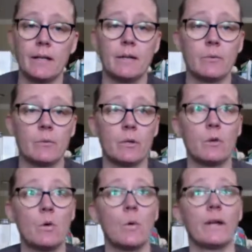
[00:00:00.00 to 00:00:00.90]
Real
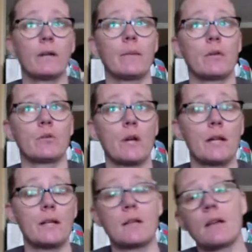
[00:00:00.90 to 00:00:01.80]
quick about
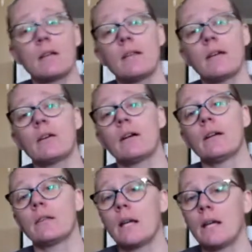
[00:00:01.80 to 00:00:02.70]
Tryazon, they're
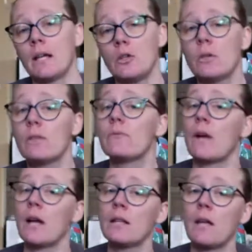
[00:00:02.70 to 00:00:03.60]
online. You can
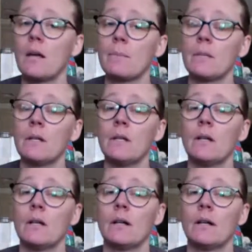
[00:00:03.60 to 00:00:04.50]
find them
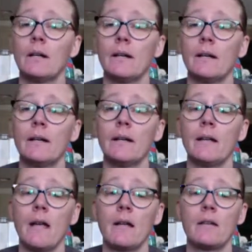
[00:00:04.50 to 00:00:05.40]

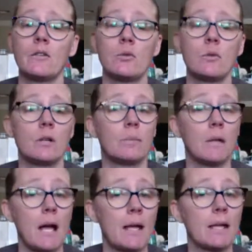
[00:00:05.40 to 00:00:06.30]
and you can
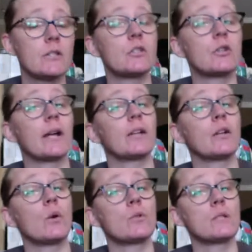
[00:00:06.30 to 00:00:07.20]
apply to try and
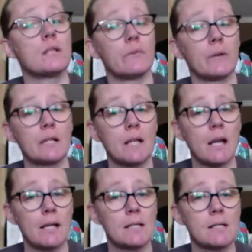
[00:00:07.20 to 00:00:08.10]
host different
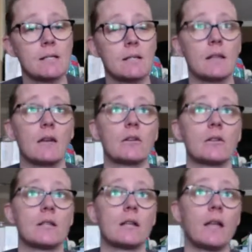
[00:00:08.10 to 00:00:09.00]
nights.
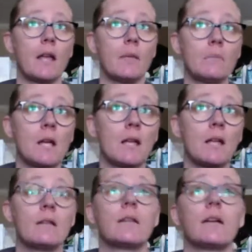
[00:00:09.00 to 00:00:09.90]
There's a game
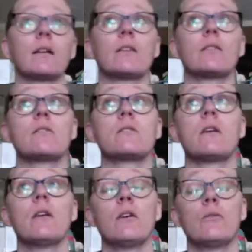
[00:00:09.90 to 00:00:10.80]
night, there's
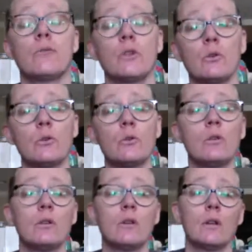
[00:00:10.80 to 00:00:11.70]
food.
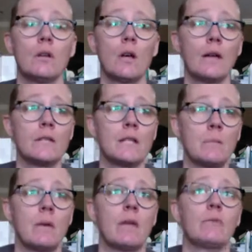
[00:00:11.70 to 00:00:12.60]
I've seen
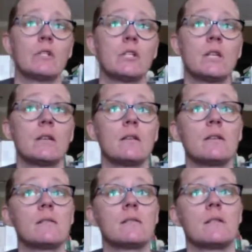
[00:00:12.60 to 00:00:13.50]

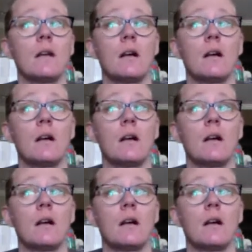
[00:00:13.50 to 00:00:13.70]
beverages.